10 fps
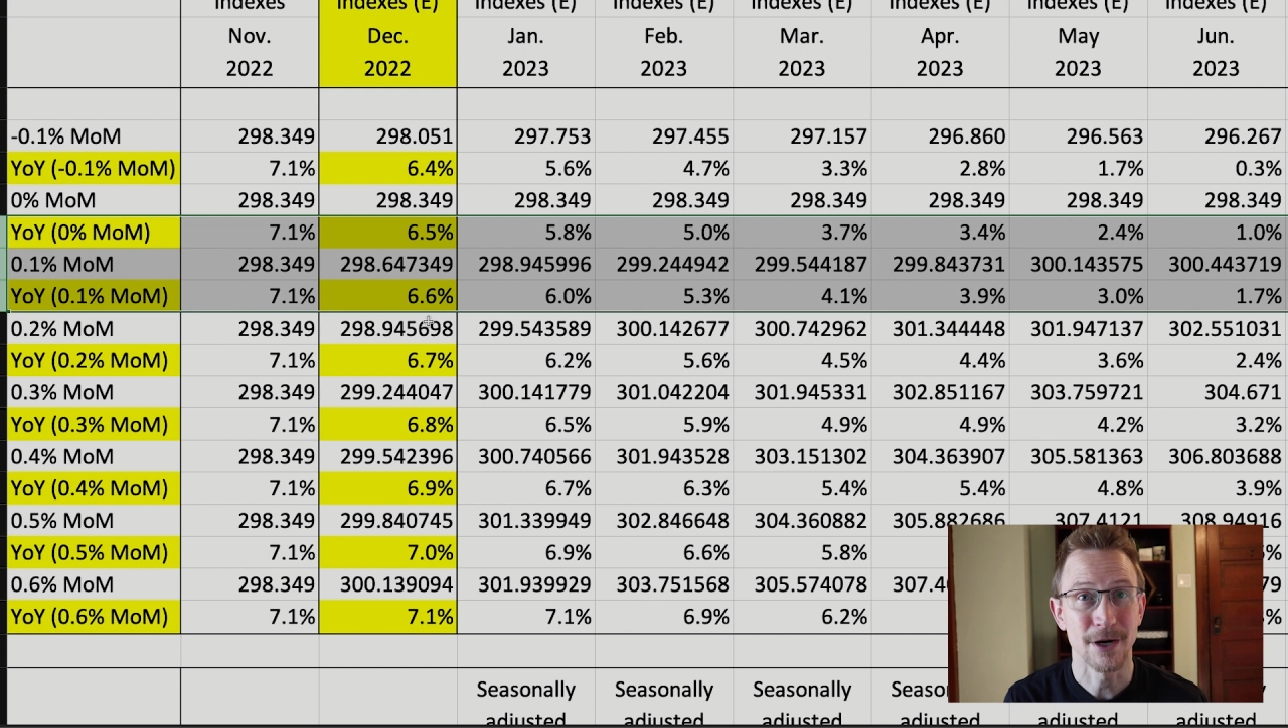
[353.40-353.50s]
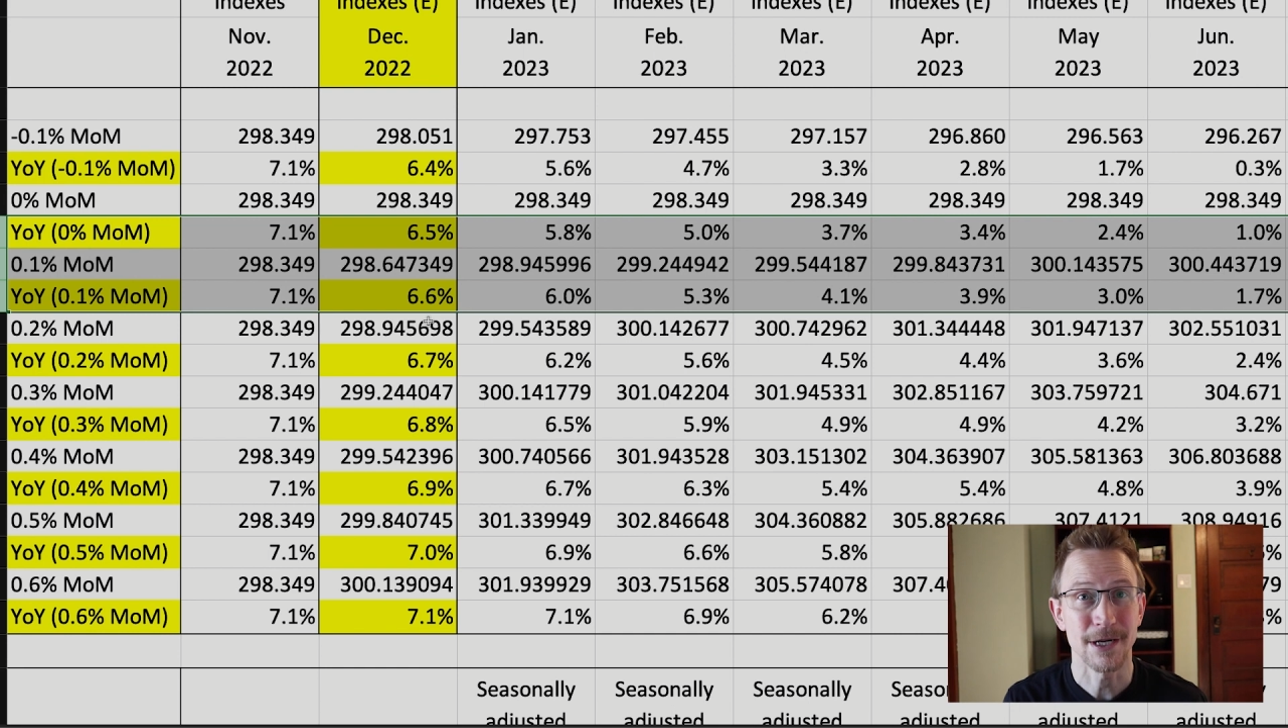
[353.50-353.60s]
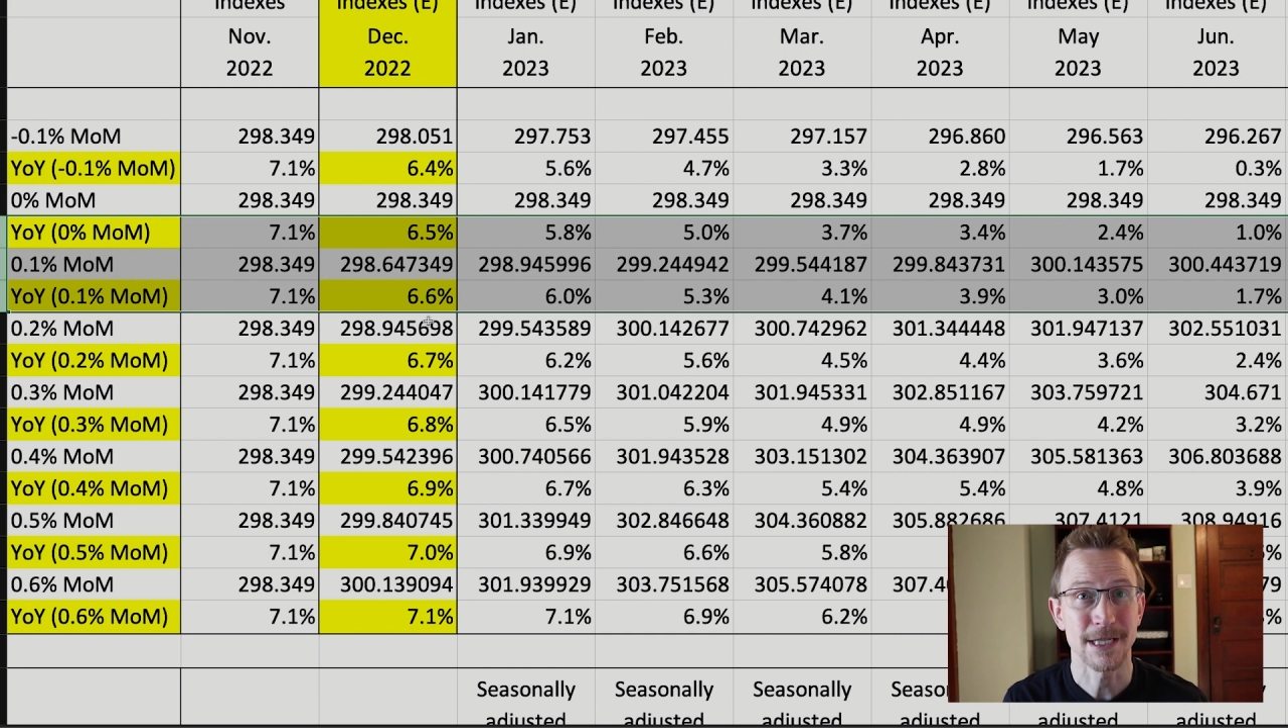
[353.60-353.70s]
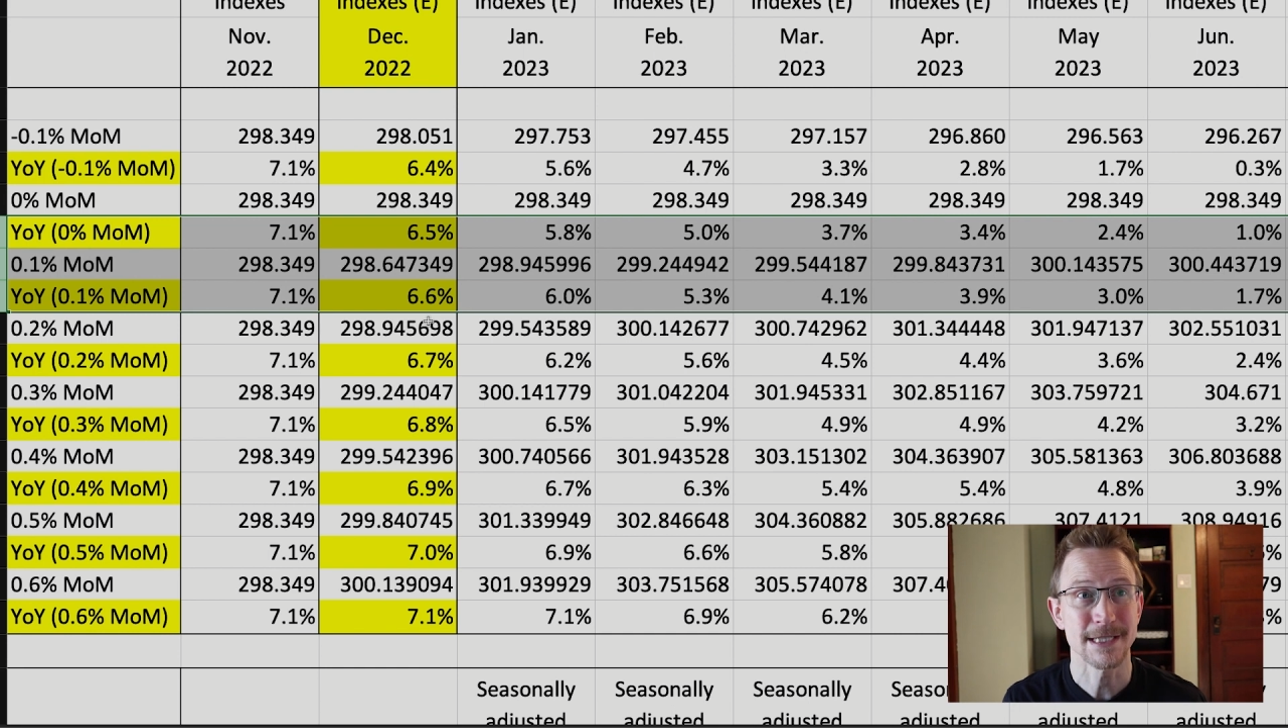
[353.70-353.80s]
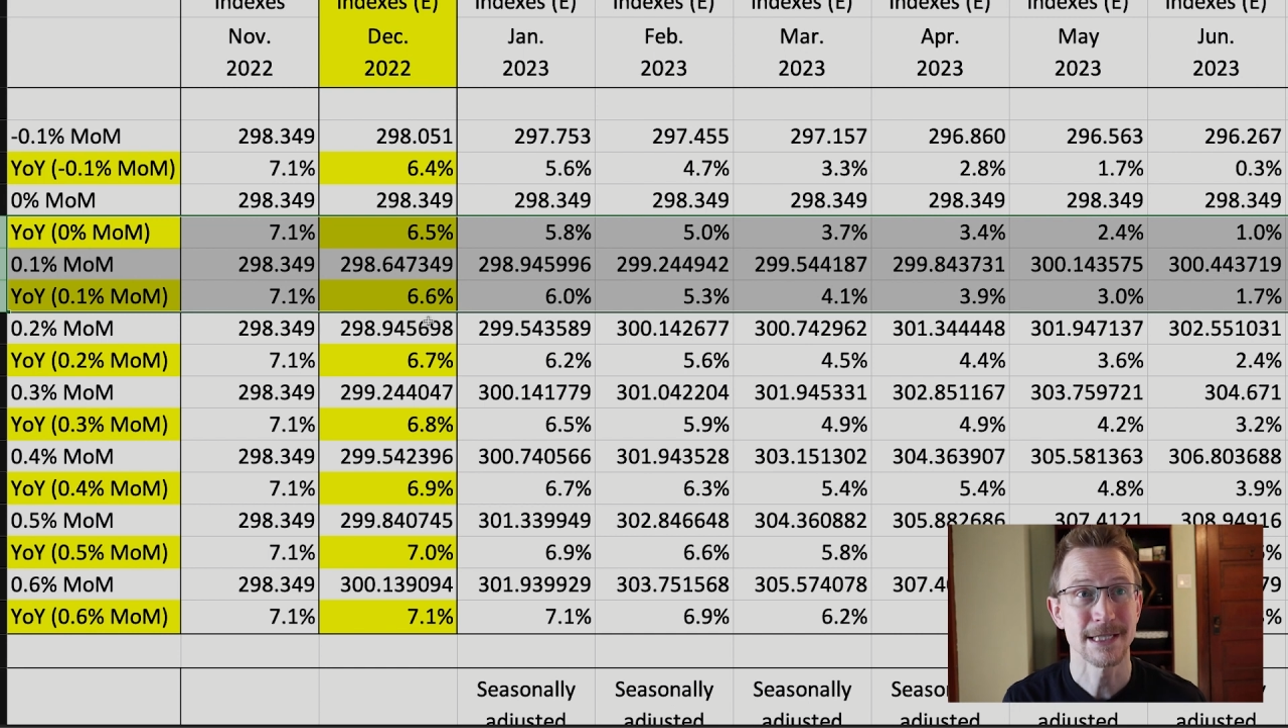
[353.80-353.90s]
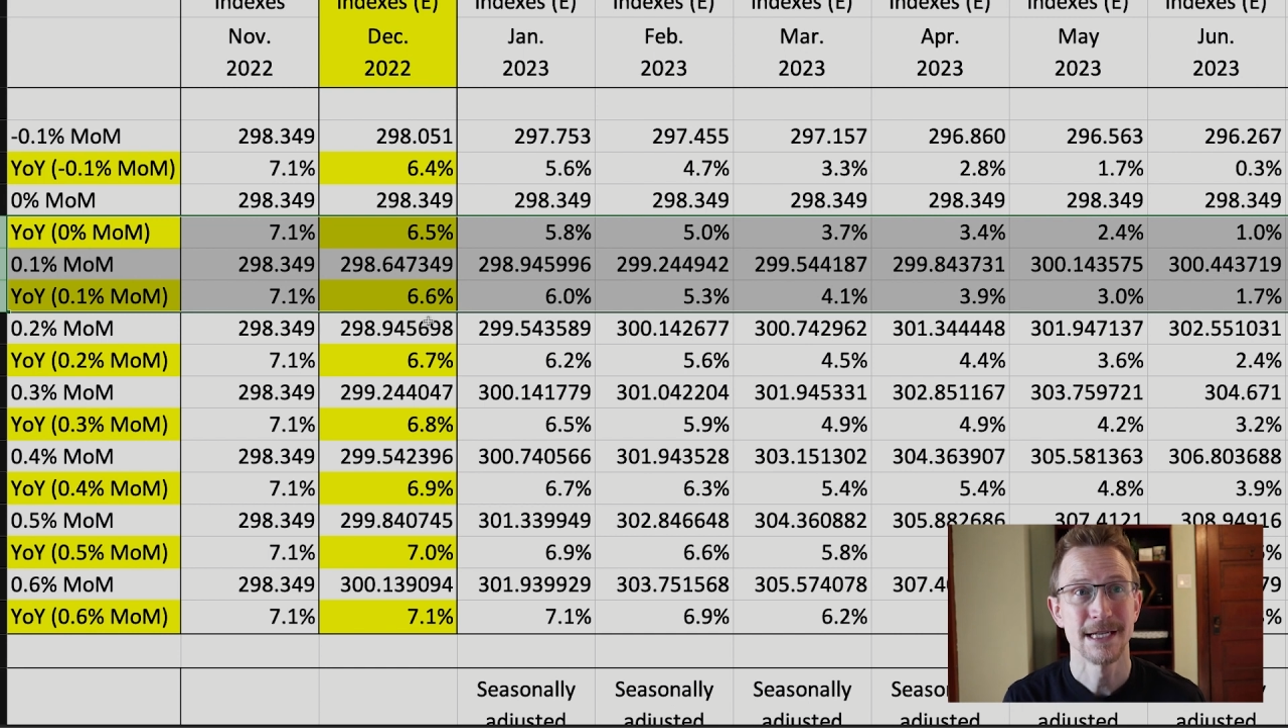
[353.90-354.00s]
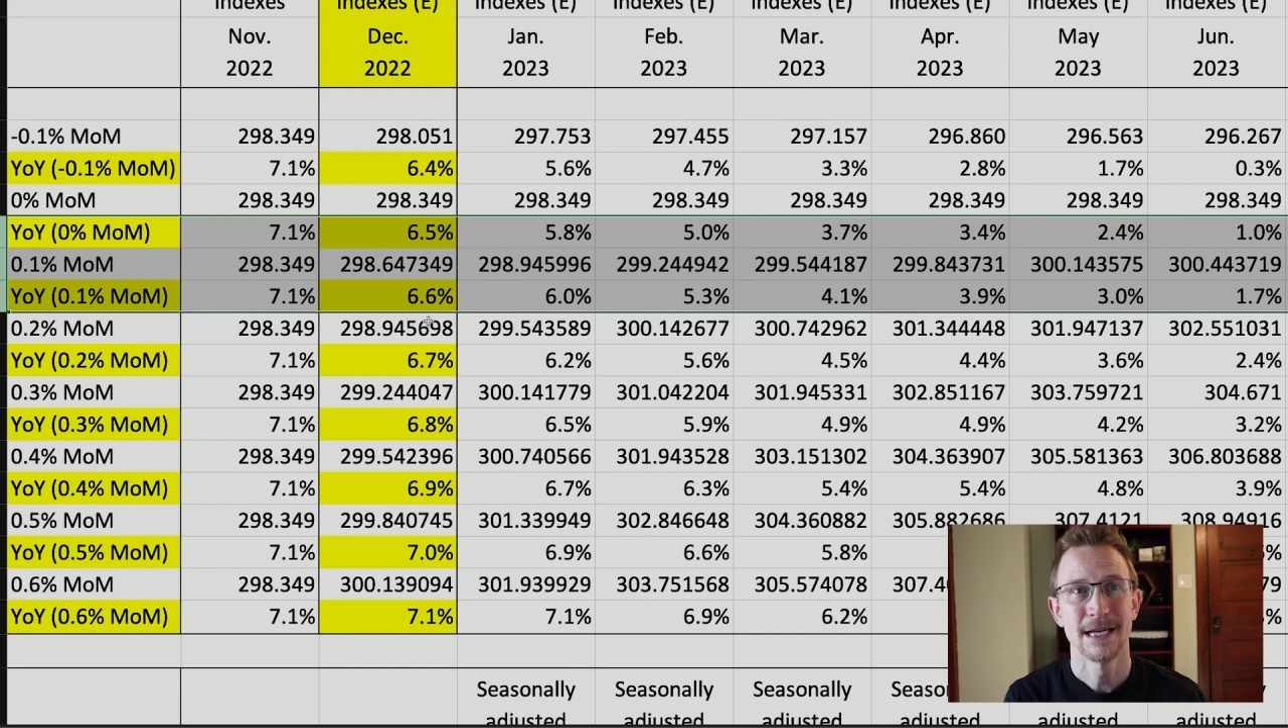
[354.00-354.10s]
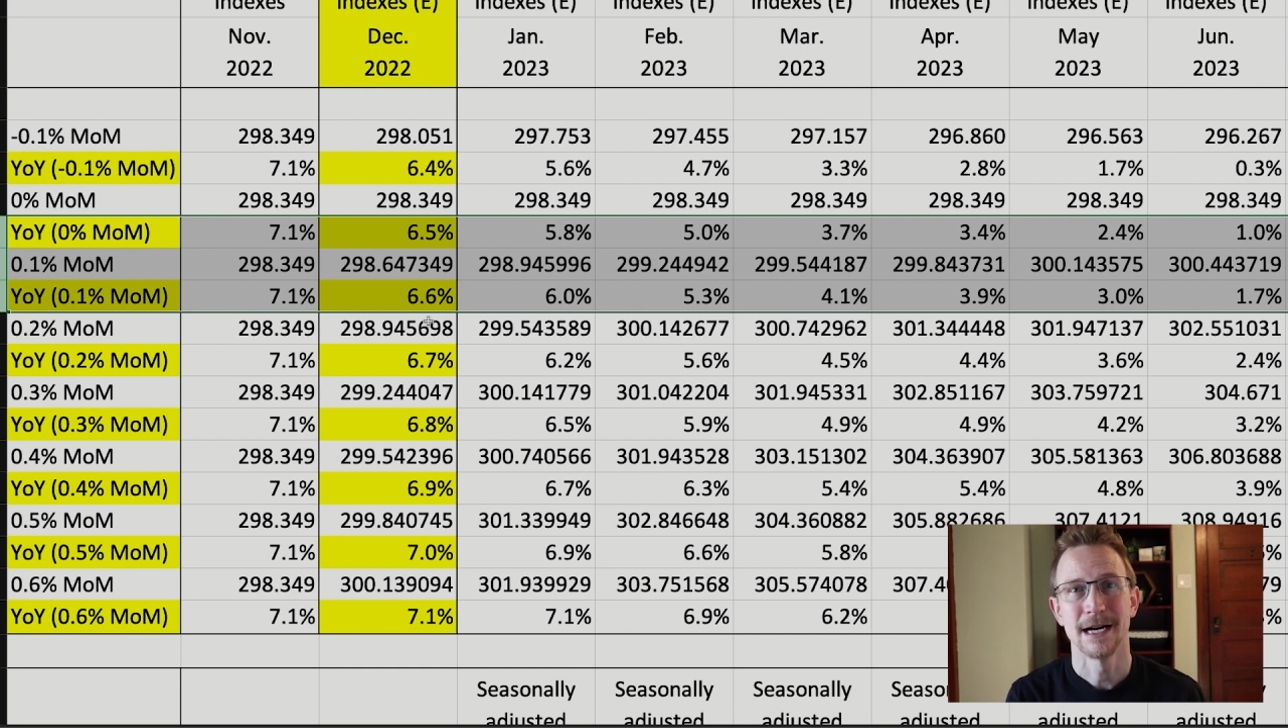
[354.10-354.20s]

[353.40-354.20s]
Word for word: pause